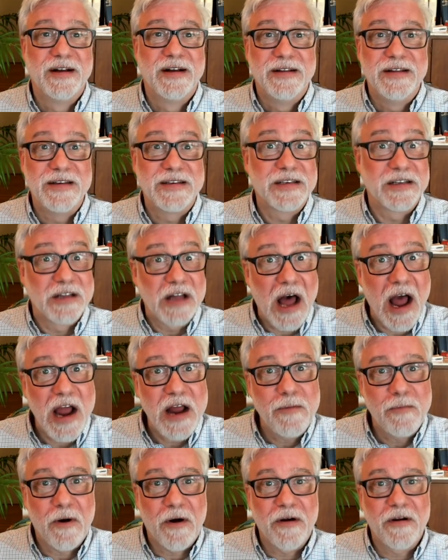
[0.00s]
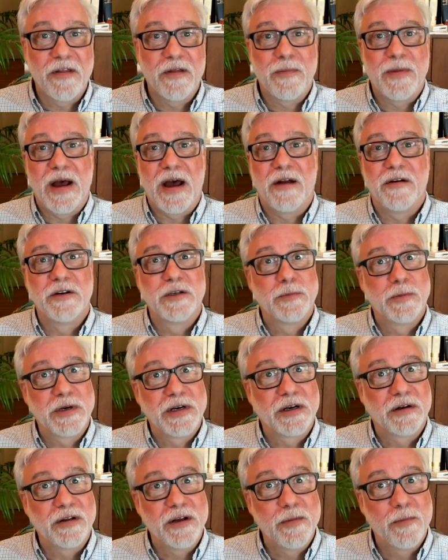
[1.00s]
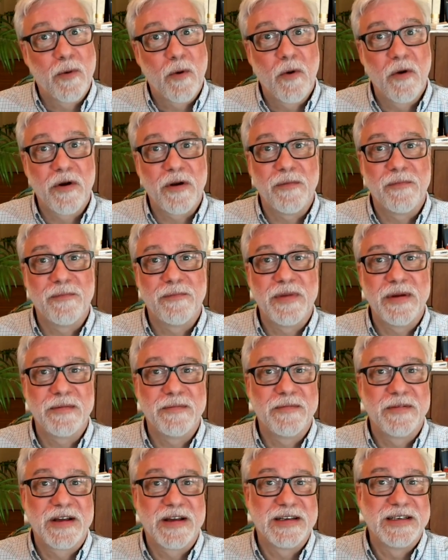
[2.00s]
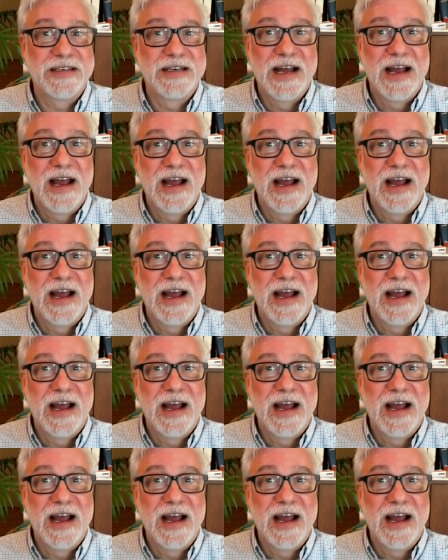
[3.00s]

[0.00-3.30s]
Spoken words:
This aligned part of the pattern is particularly important because